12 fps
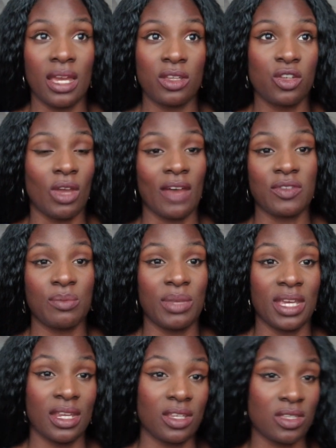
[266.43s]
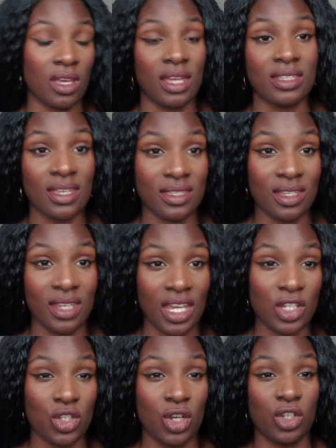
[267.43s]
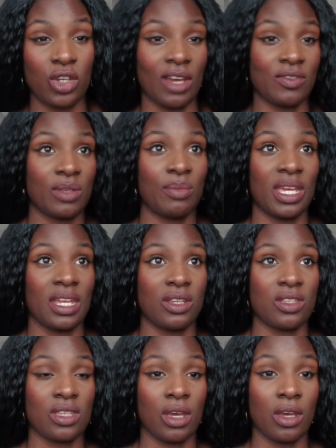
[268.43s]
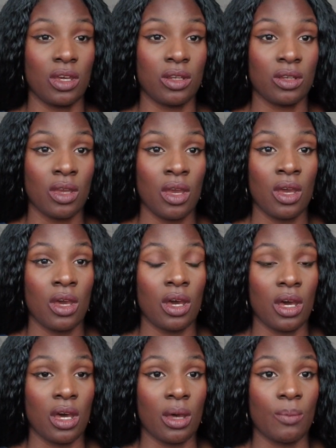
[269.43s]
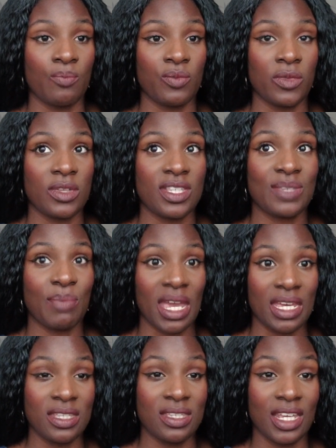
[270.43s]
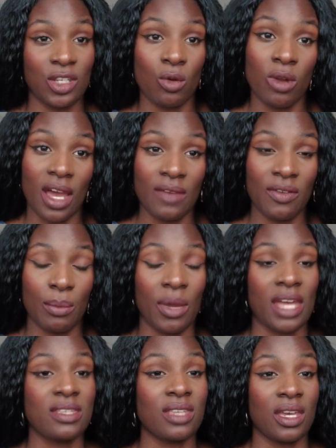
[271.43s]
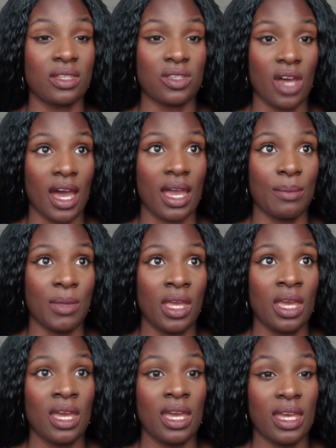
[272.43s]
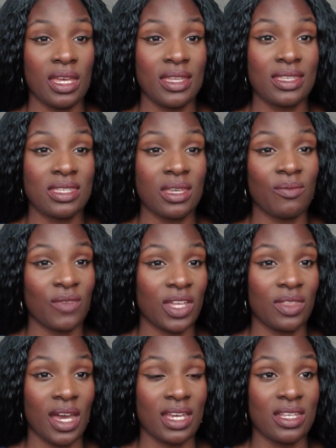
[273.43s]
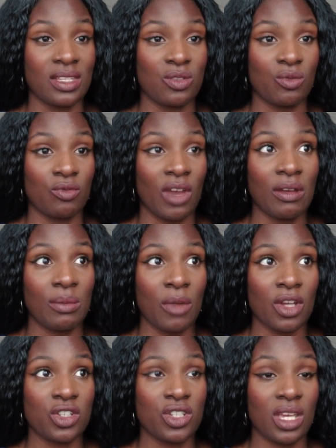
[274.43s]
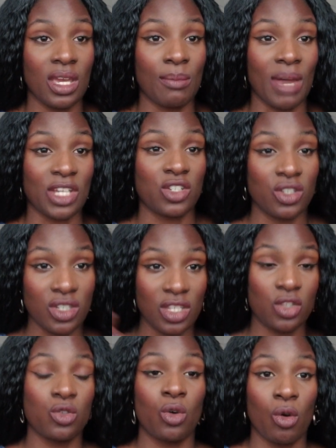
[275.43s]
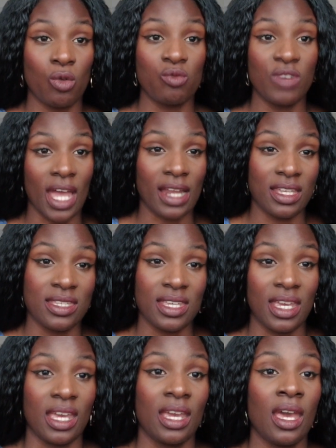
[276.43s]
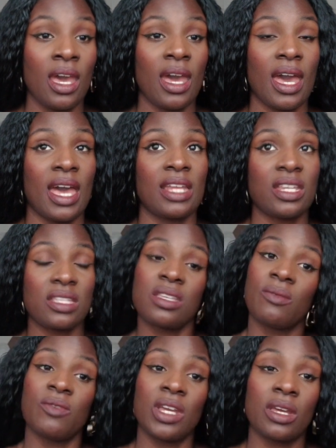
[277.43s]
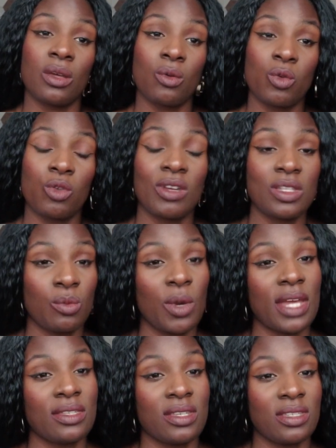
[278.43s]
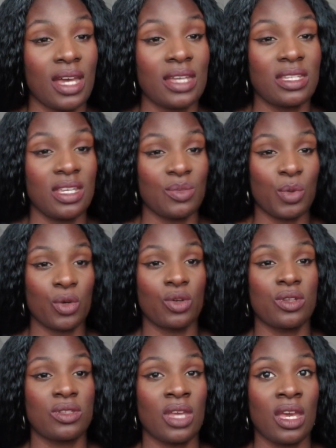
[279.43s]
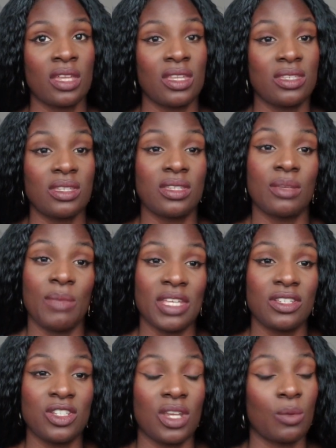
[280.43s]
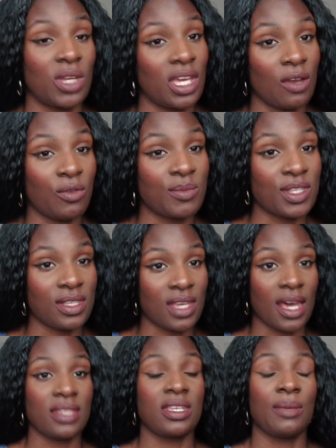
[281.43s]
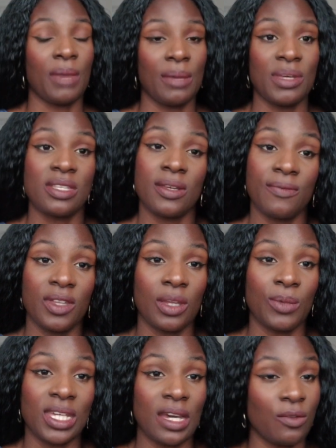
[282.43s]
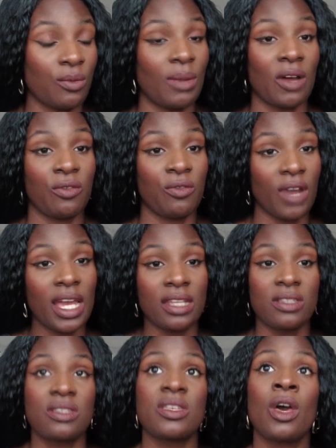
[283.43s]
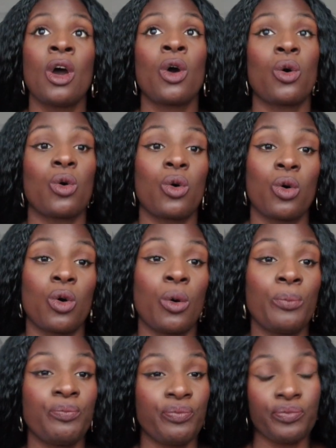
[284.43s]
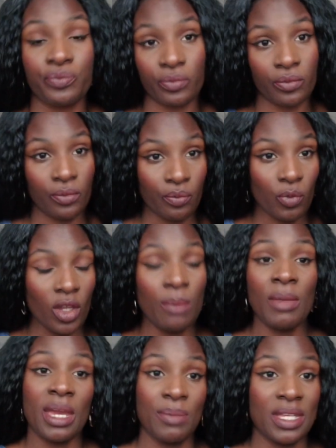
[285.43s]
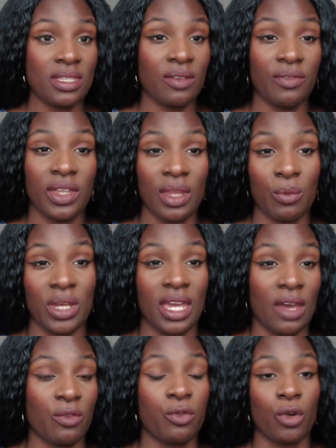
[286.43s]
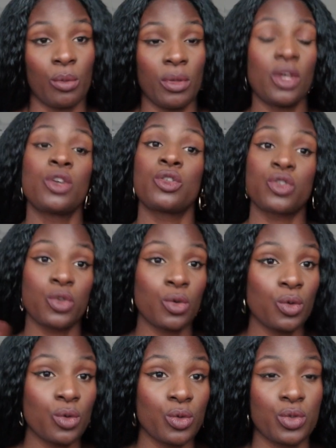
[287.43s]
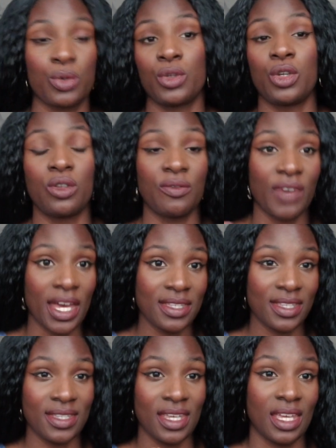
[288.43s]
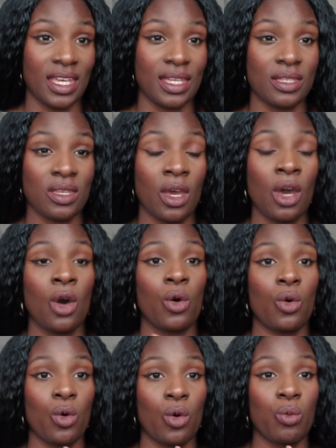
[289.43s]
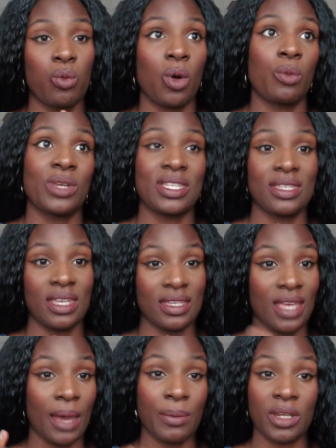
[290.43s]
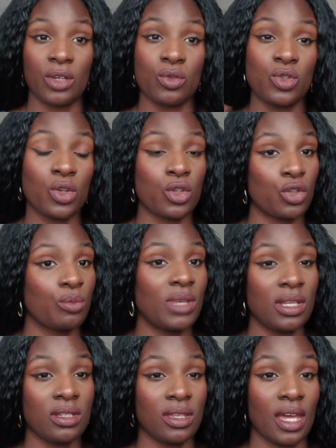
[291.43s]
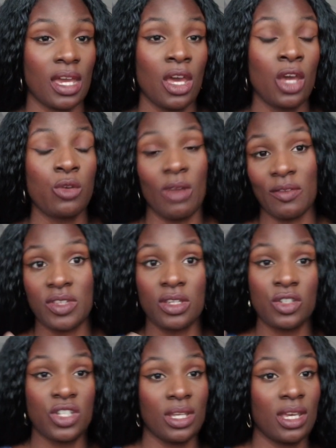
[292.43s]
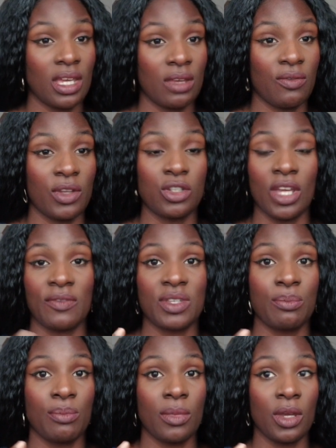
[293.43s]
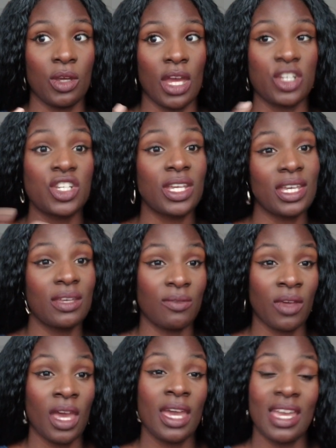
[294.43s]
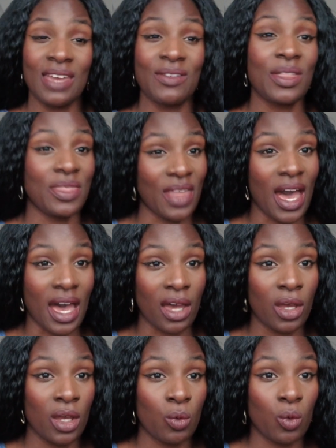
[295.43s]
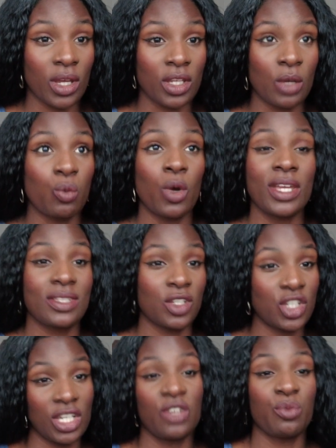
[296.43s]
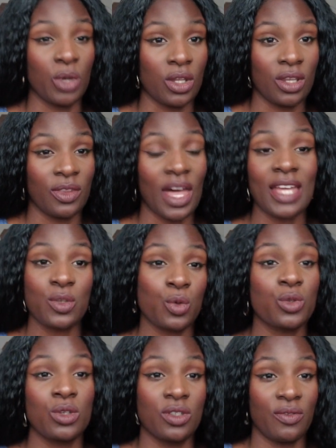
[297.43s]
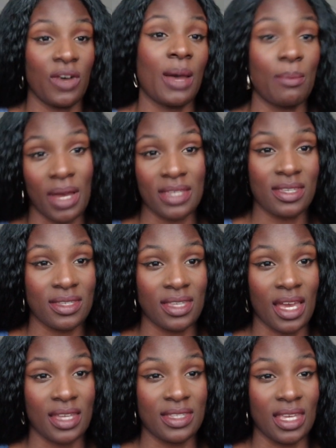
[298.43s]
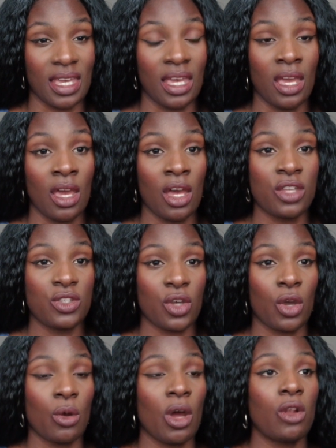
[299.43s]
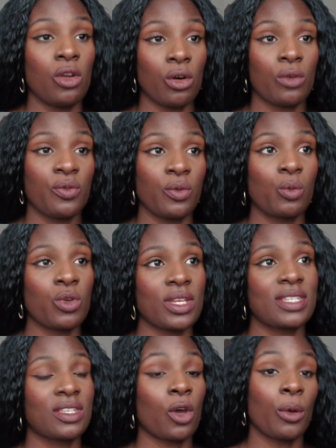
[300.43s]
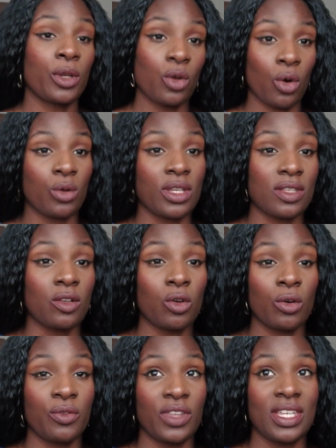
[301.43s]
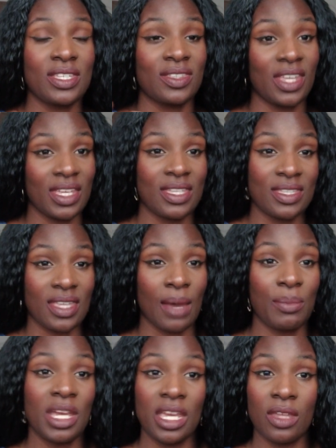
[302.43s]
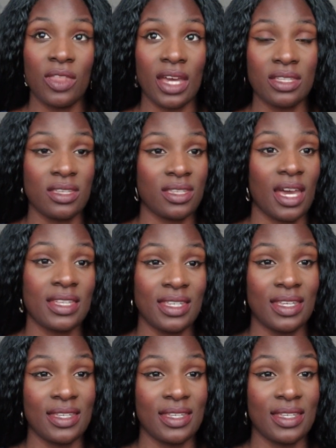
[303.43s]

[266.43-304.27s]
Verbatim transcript: you have to be in a certain destination, you have to be in a certain space in your life by a certain time, is something that is very much imagined. It's not reality, and it's something, the reason why it's society is because this is a message that we get from society. Maybe it's something that we get from our friends, or maybe it's something that we get from schools or universities, or what we see is happening on social media, that you have to achieve, and you have to achieve even that. What is achievement? That's also defined by society. So a lot of what is going on is a lot of these things that society